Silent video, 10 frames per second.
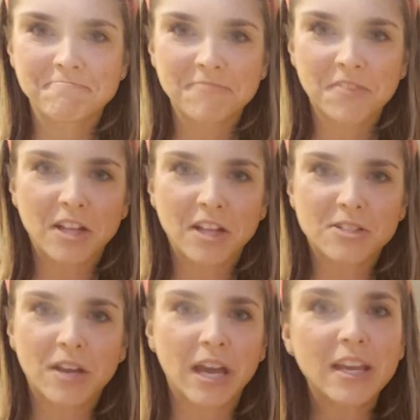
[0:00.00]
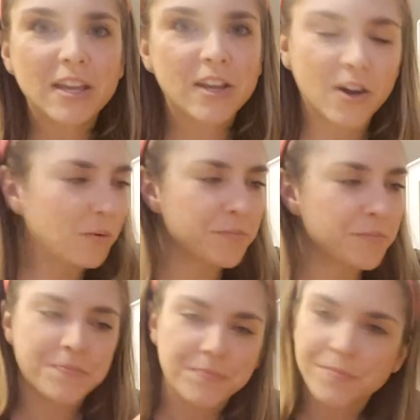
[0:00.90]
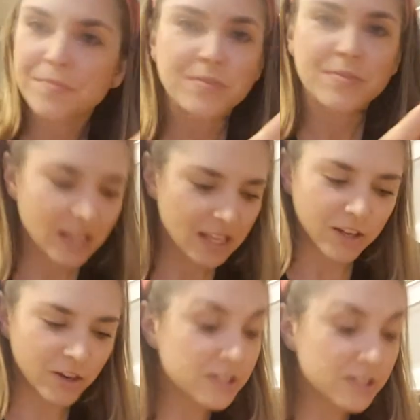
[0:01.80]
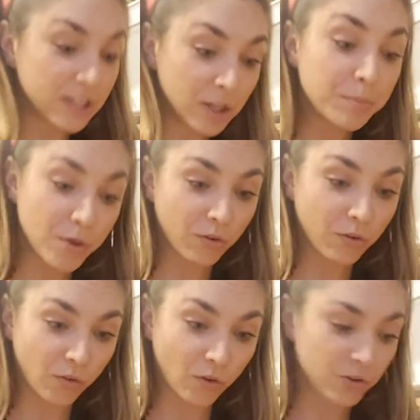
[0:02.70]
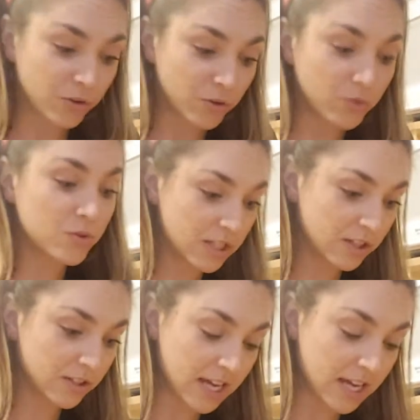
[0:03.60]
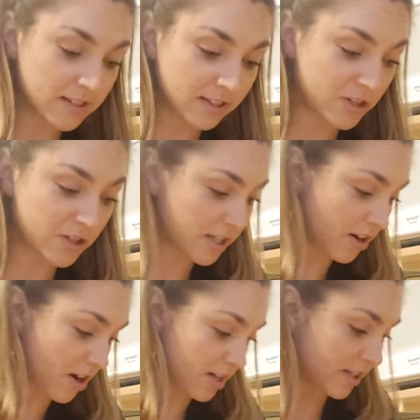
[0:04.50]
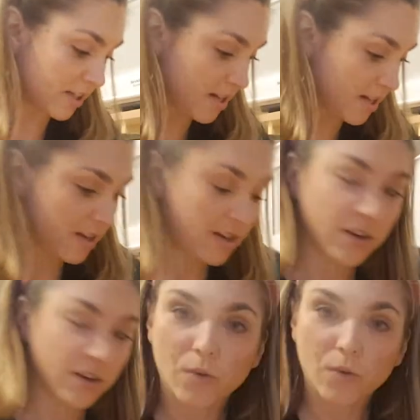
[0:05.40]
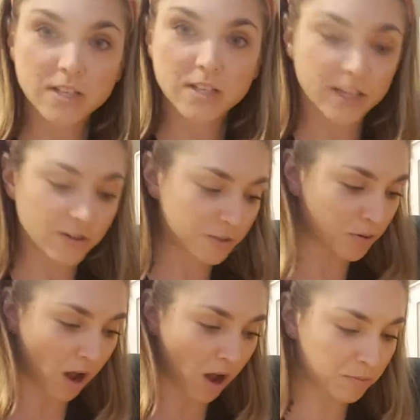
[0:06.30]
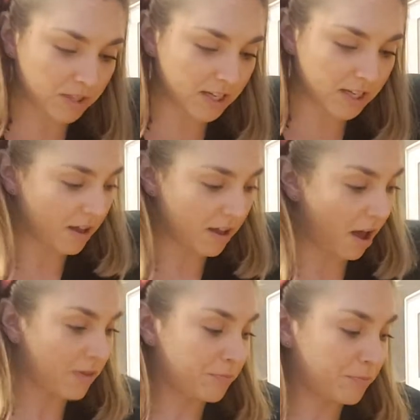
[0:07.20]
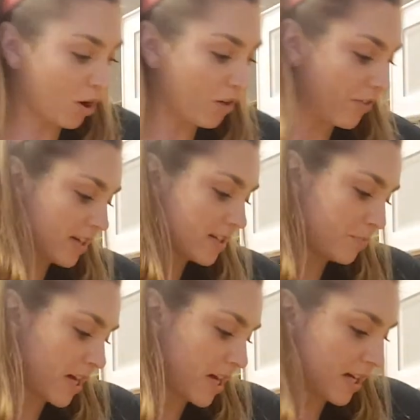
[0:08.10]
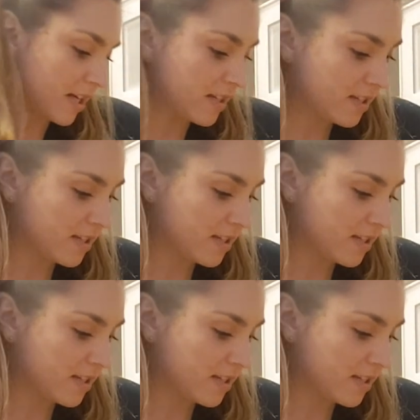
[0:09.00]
that's okay, you know. You're still beautiful. You still taste delicious, and honestly, roasting you is probably perfect because